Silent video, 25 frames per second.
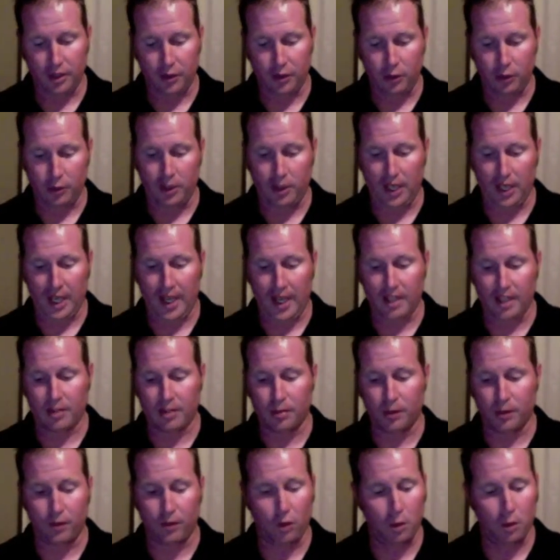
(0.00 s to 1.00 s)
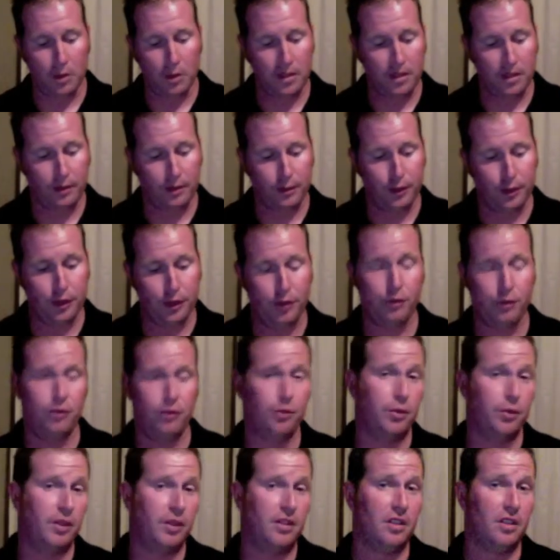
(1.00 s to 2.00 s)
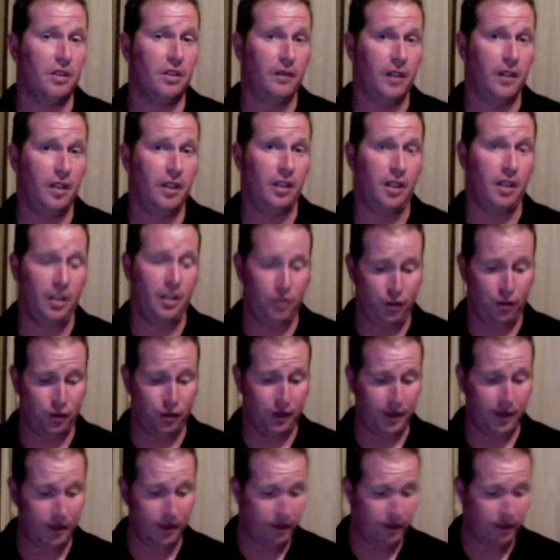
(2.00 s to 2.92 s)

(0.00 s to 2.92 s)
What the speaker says: to enhance performance and reduce risk of injury.